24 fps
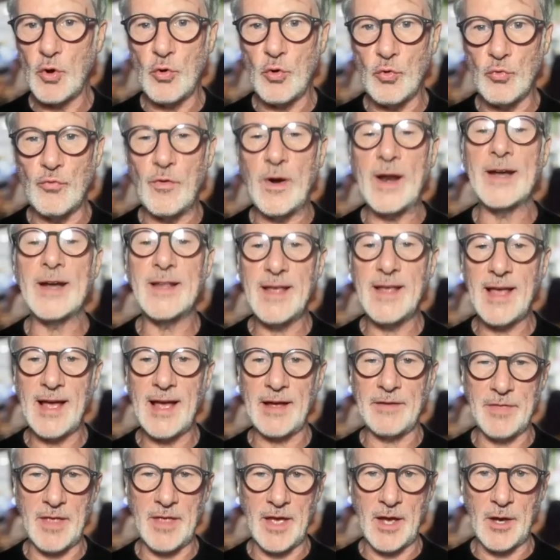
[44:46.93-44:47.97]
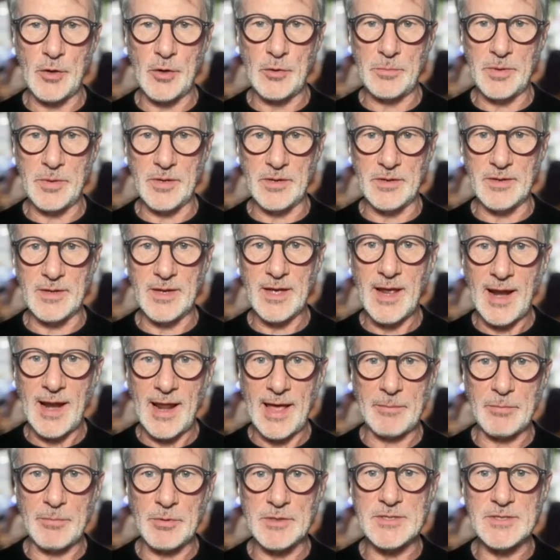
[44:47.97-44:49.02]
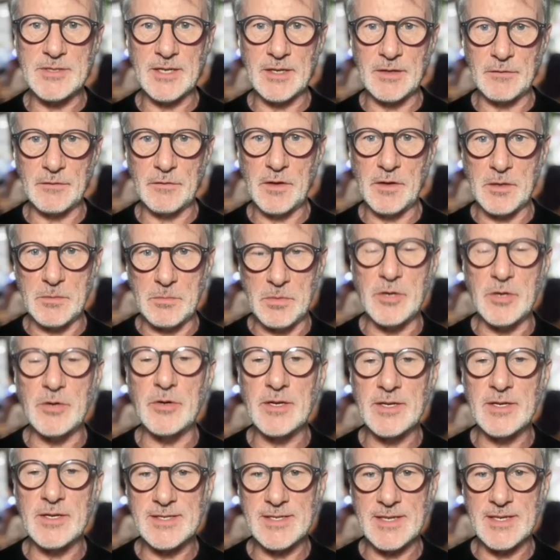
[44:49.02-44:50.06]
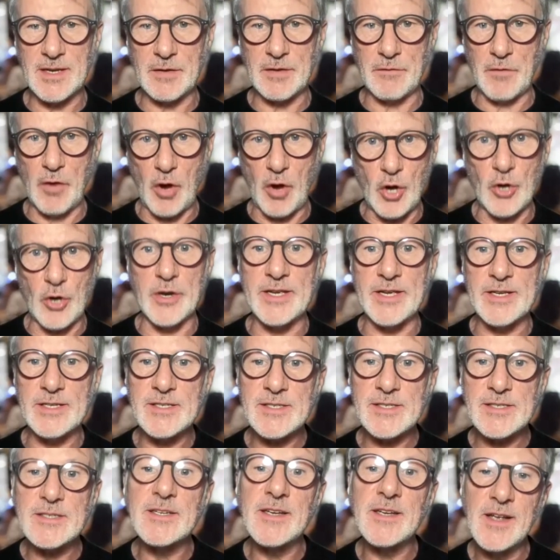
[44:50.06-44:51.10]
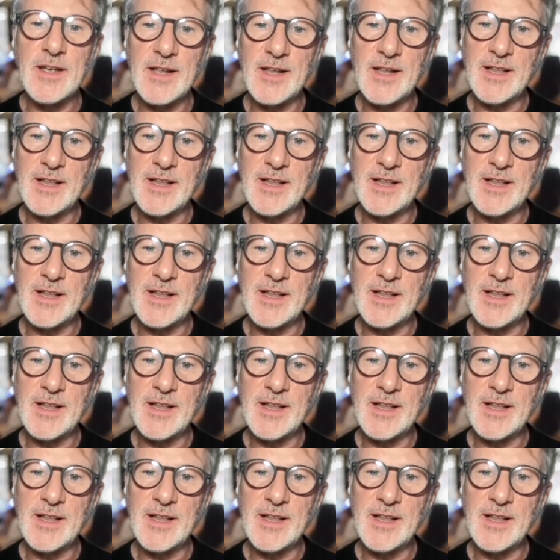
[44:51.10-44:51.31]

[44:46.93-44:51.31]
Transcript: already have that open, collaborative, communicative, honest